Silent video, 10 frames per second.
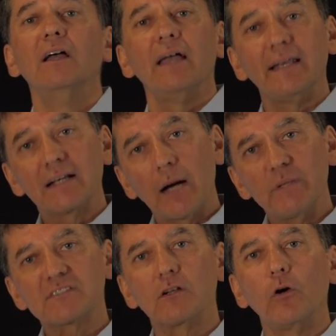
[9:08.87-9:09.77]
and come
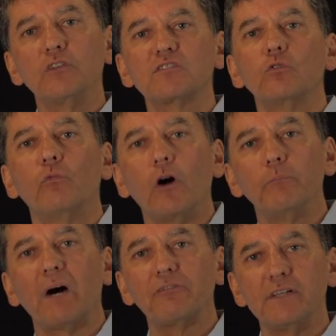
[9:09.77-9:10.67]
as close to Warren
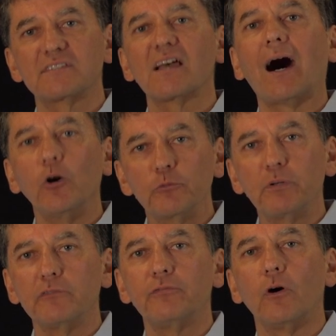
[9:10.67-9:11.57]
Buffett's
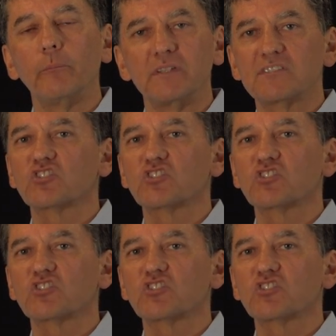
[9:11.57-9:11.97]
outperformance,